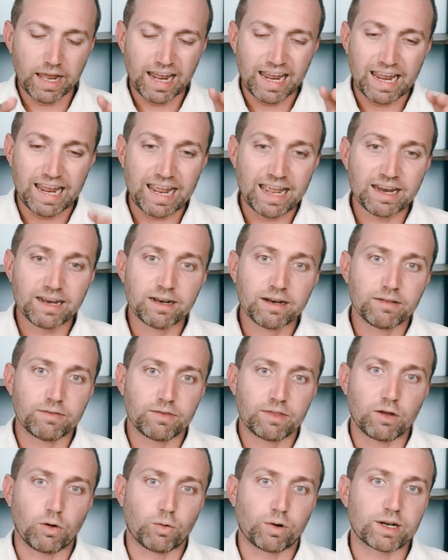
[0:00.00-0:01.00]
in
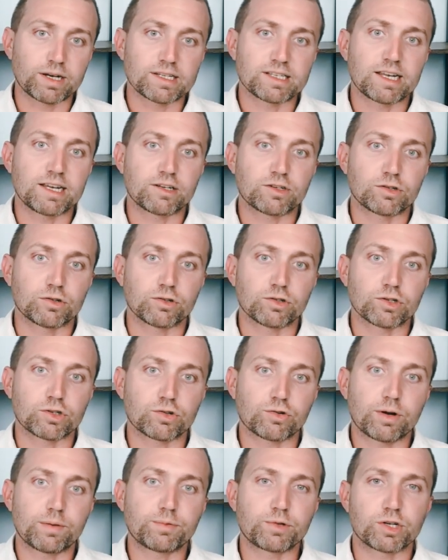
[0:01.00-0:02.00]
the organizational
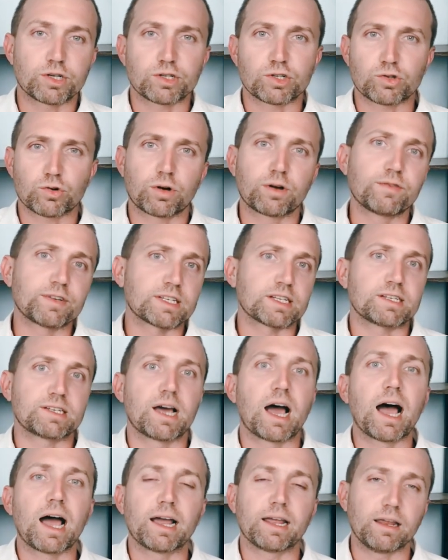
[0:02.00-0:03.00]
description sort of as a
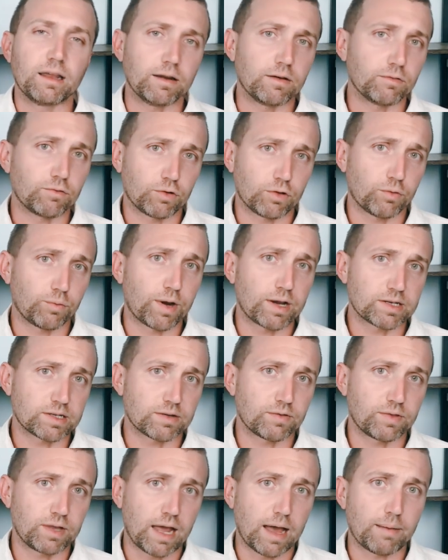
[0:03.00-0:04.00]
tie-in for the rest
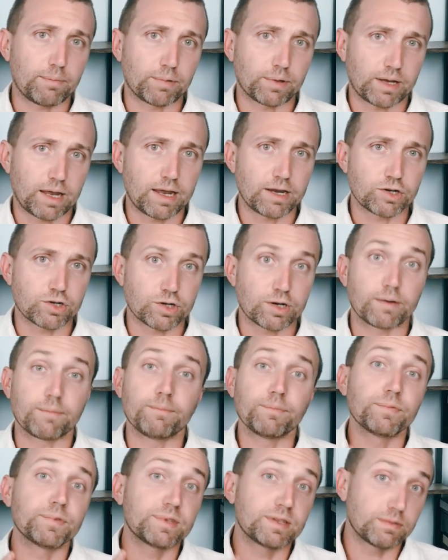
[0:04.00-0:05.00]
of the application,
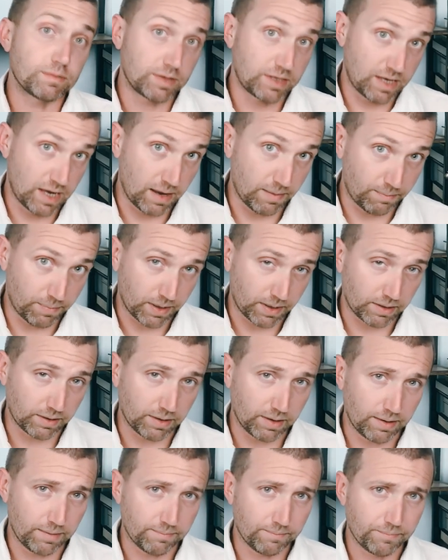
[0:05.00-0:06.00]

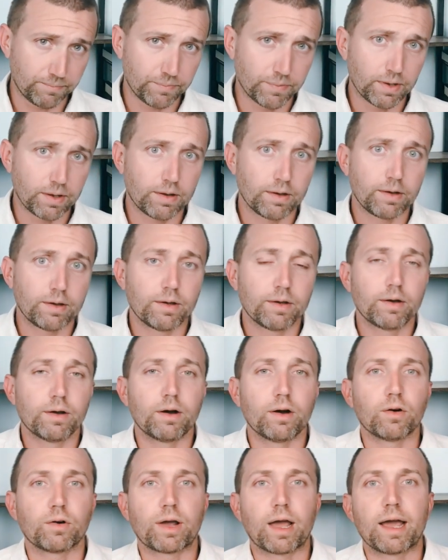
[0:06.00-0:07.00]
typically.
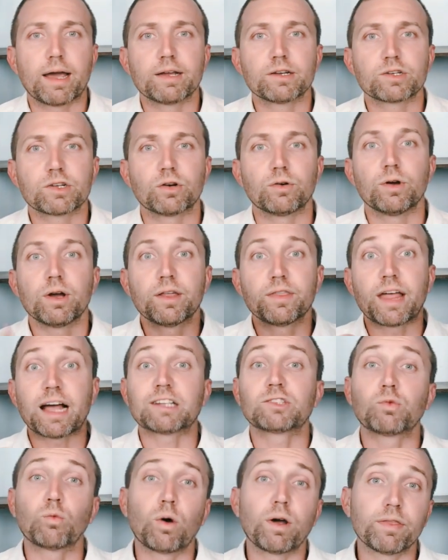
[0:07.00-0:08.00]
Okay, so
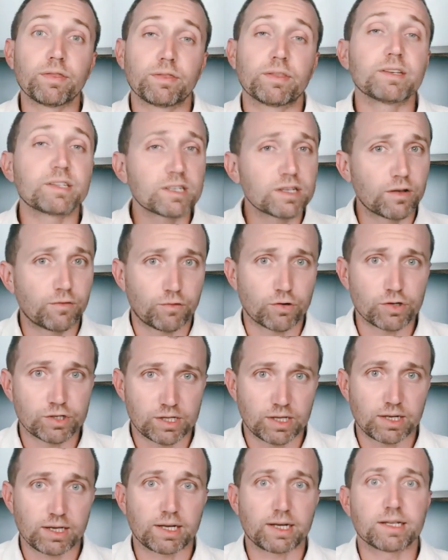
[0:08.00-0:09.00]
that's one. This is the first
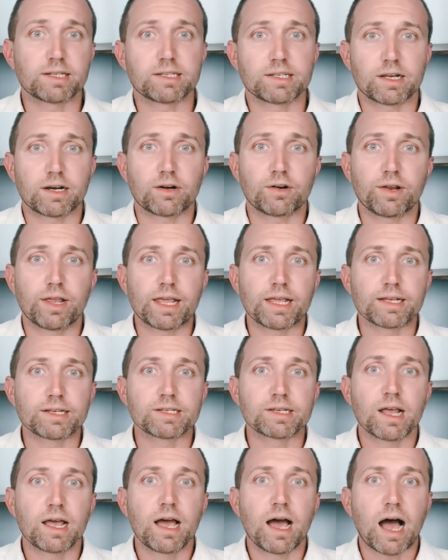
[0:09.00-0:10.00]
thing to consider:
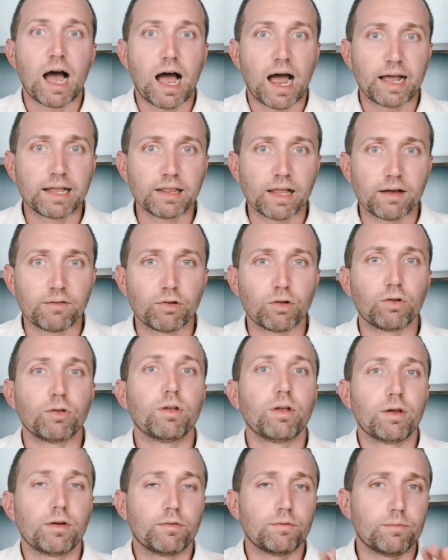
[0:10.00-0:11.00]
is high
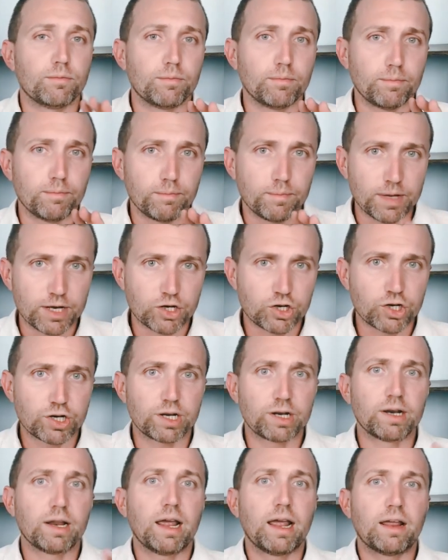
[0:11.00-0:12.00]
level
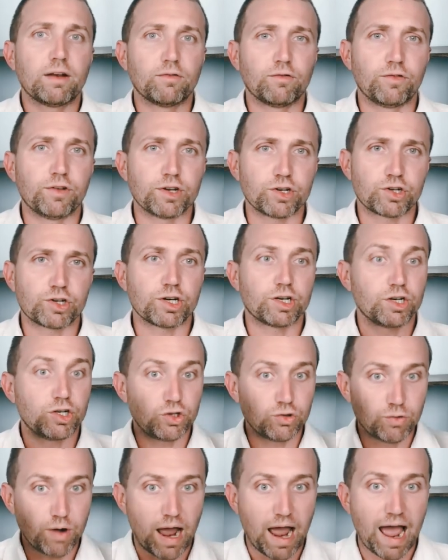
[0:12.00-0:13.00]
mission and vision.
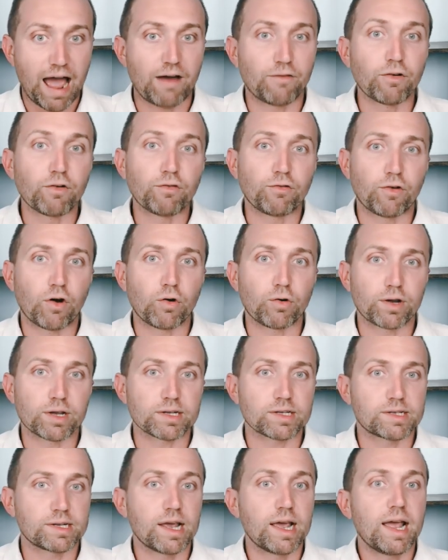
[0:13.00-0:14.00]
You have a
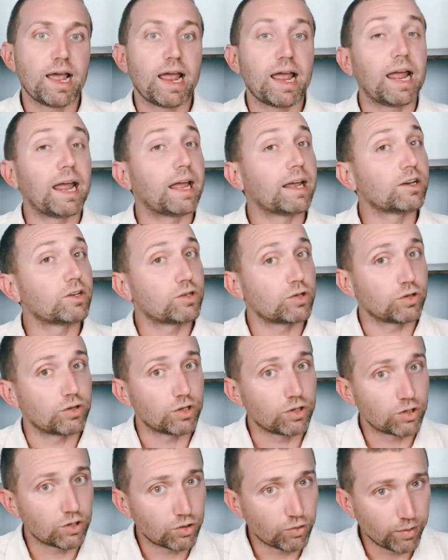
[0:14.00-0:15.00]
focus, and to the
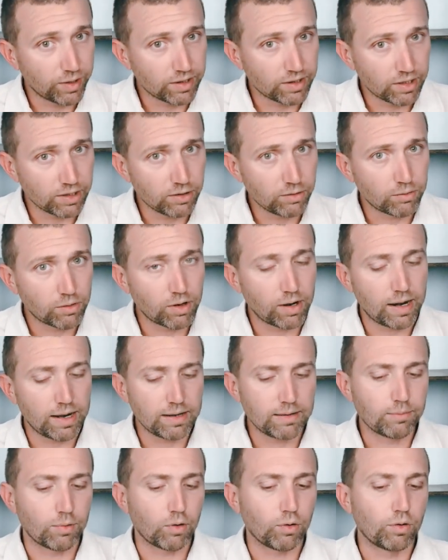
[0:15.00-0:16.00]
degree that you are
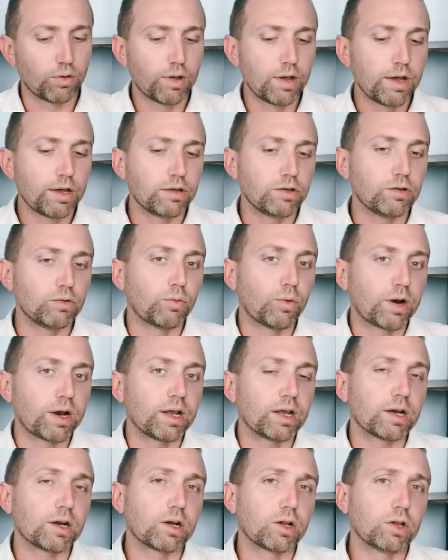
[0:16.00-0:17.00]
able, you want
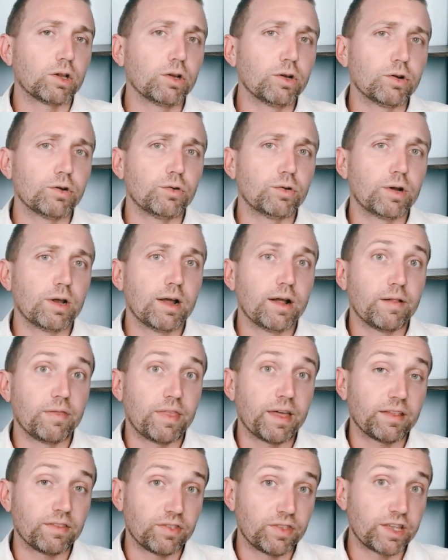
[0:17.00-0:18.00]
to include
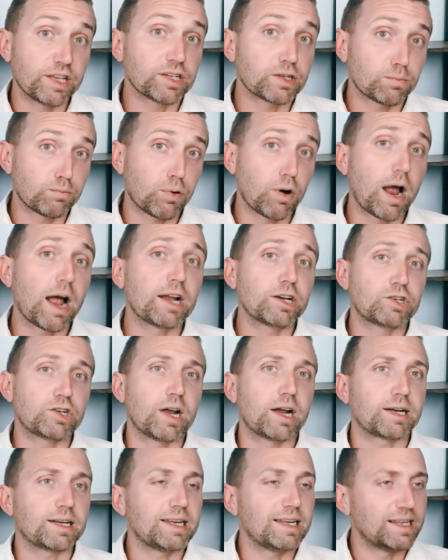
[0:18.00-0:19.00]
that this
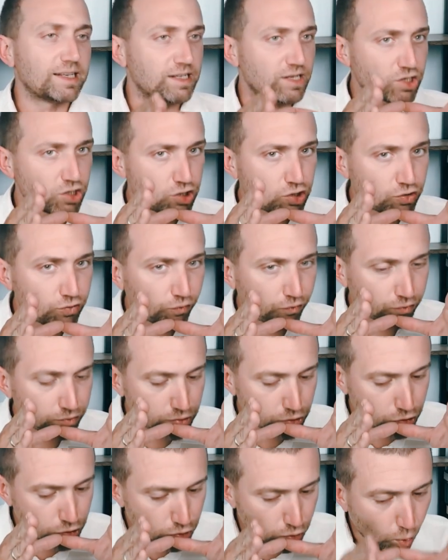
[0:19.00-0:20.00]
project is
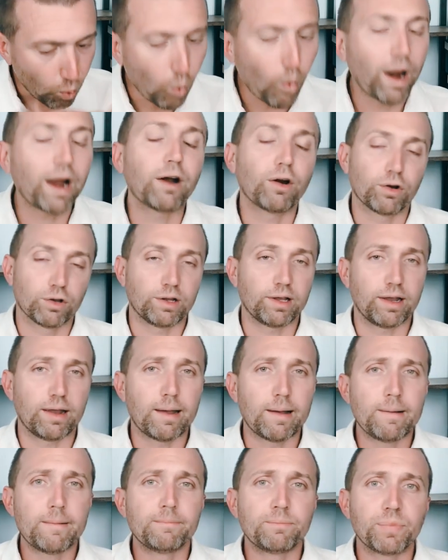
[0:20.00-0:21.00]

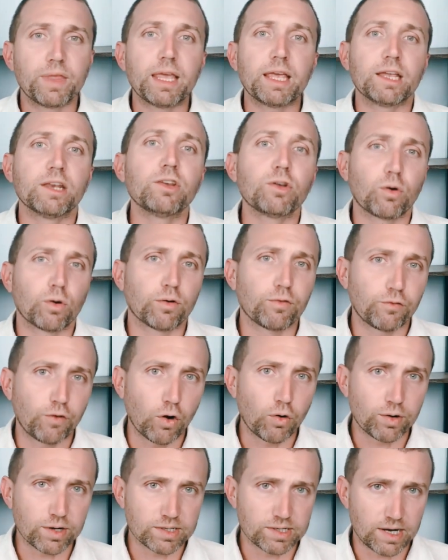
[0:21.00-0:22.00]
squarely in your
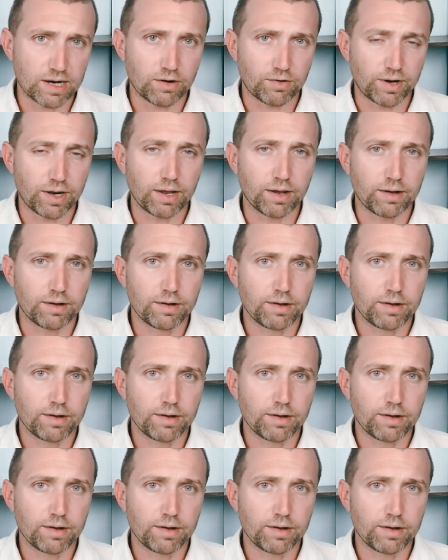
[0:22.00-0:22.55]
focus area,